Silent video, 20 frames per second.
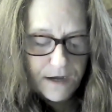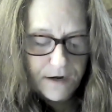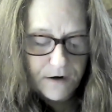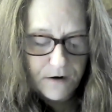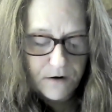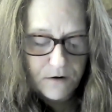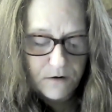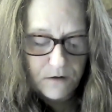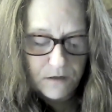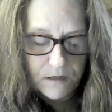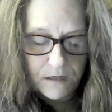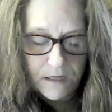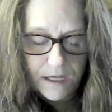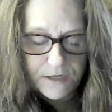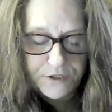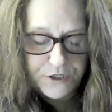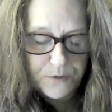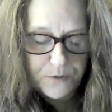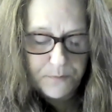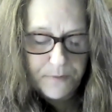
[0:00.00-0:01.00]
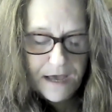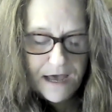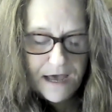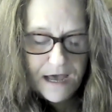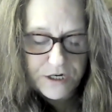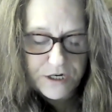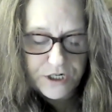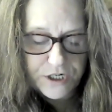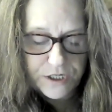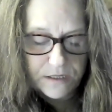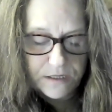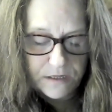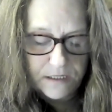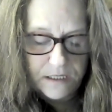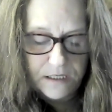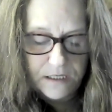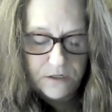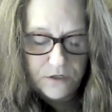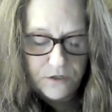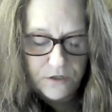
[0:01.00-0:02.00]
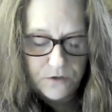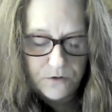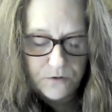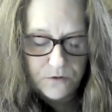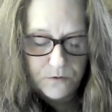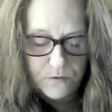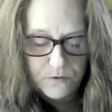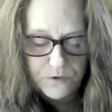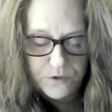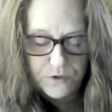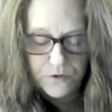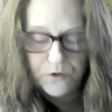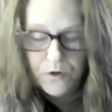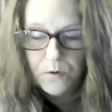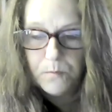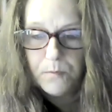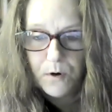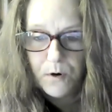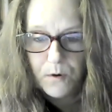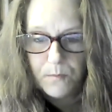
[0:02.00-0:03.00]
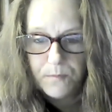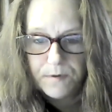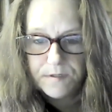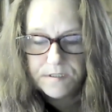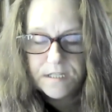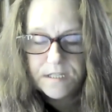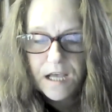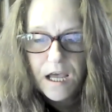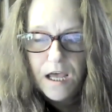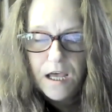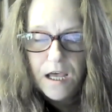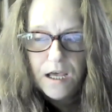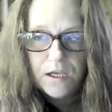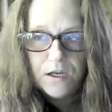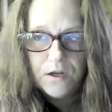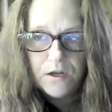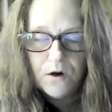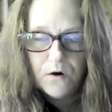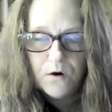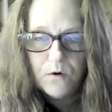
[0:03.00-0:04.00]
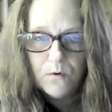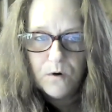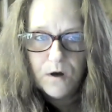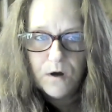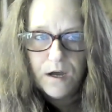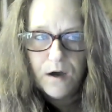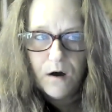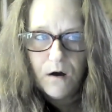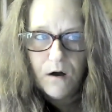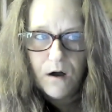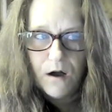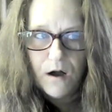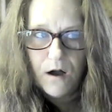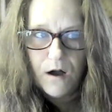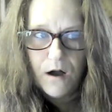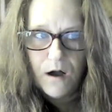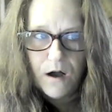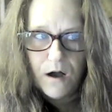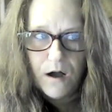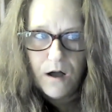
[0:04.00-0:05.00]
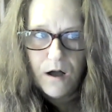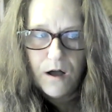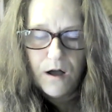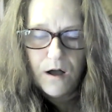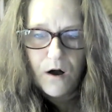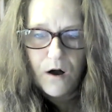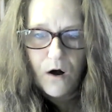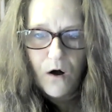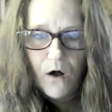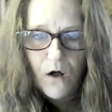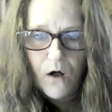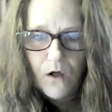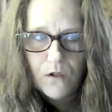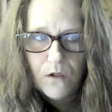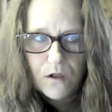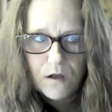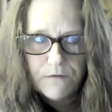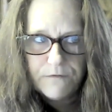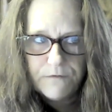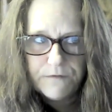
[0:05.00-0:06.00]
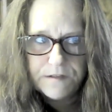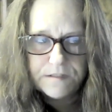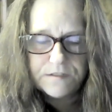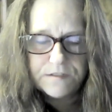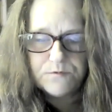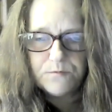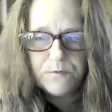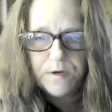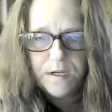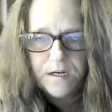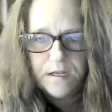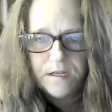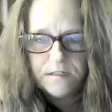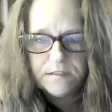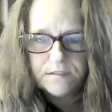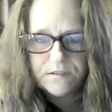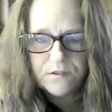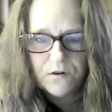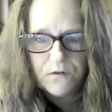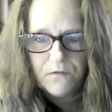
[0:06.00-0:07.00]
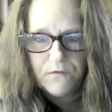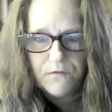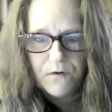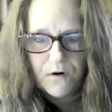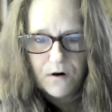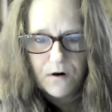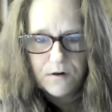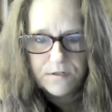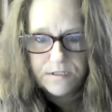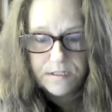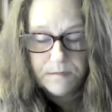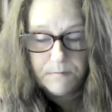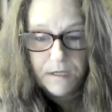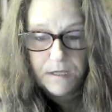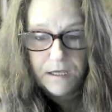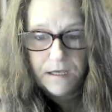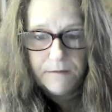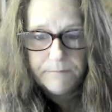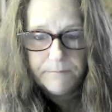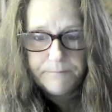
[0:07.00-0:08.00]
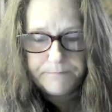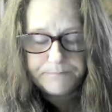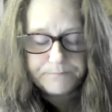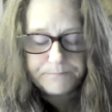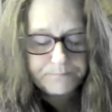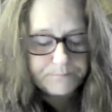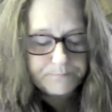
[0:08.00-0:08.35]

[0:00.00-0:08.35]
fire, let your passion lead you to your purpose. You know, all of this reading so far to me